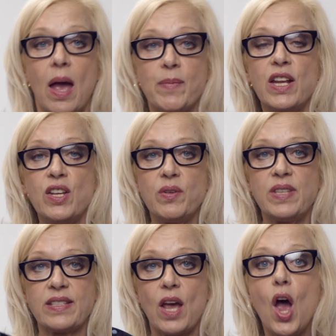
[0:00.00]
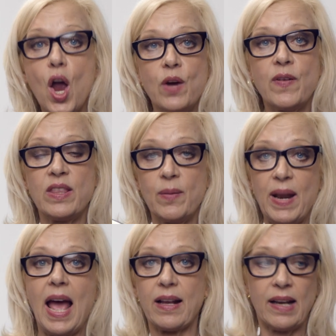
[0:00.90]
I'm going to use this over the
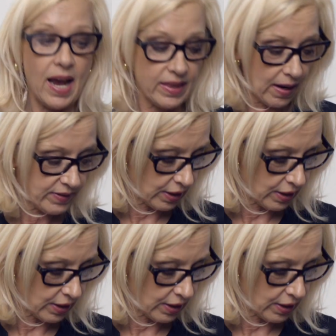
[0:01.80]
black line that I've